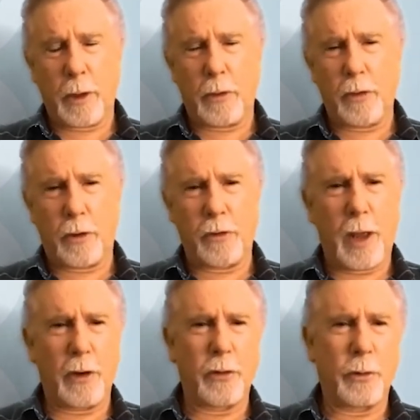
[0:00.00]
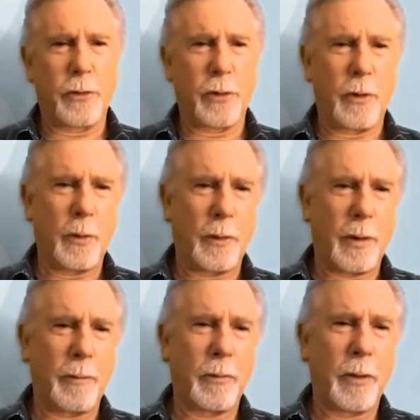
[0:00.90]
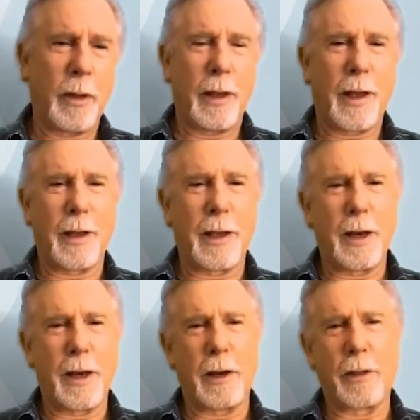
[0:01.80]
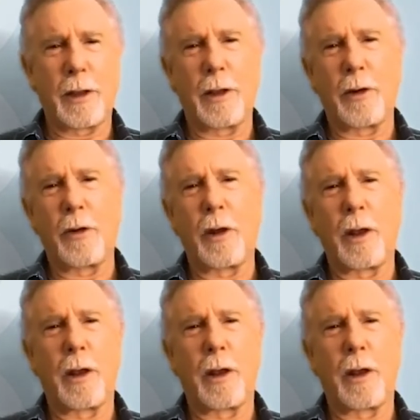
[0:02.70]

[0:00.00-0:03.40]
it's such a hassle to get anything in